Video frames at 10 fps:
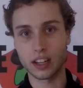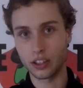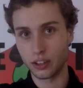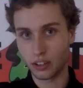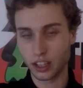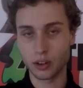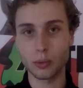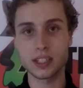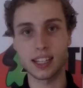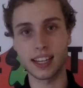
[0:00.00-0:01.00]

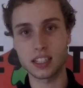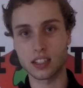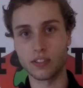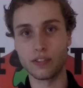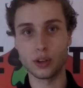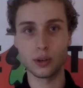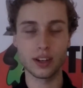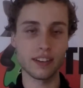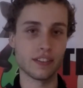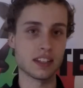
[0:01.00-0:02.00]
once he gets the food,
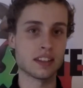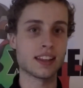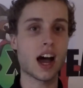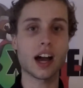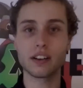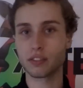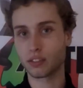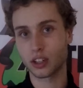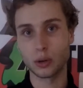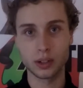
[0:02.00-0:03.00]
if he's not
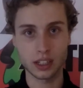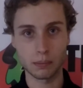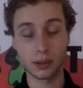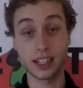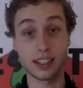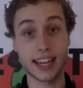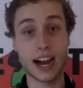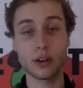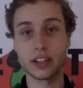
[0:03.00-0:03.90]
going completely out,